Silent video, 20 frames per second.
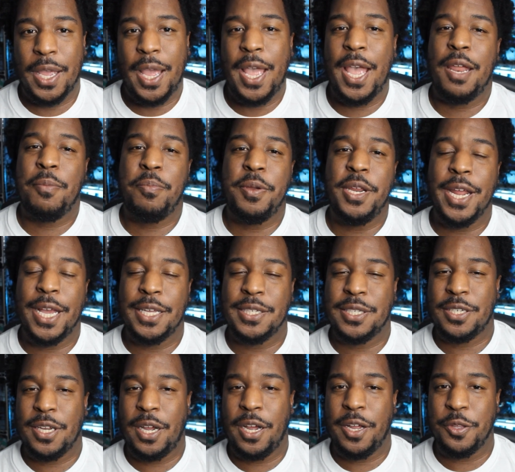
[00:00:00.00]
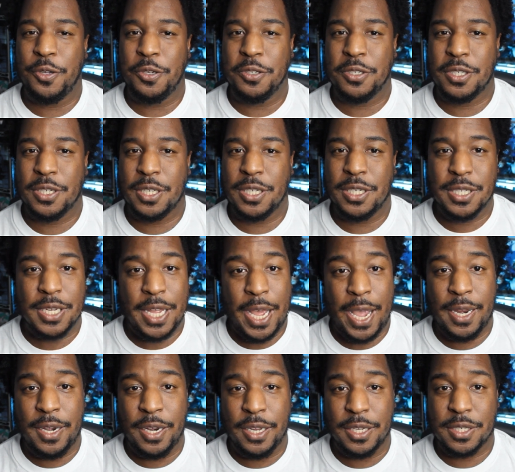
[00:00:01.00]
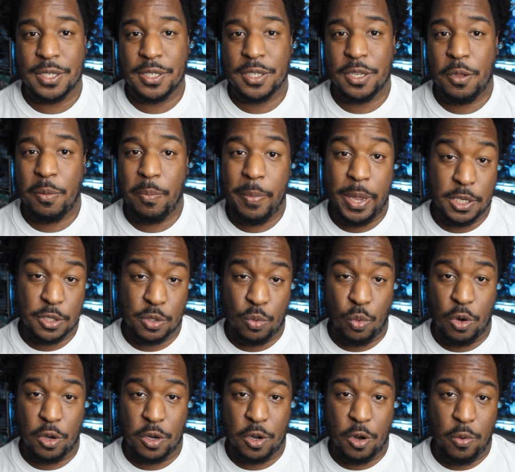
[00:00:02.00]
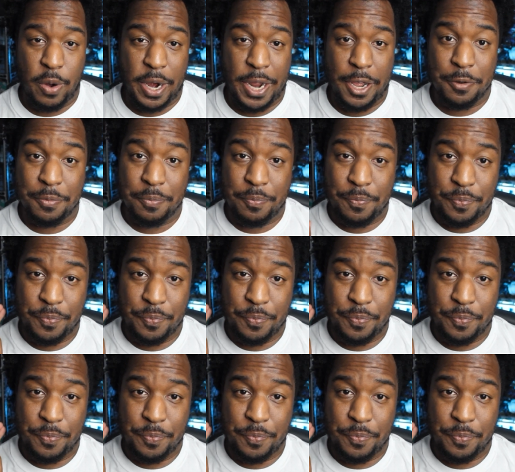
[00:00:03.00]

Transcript: And be nice to others, because kindness makes the world go round.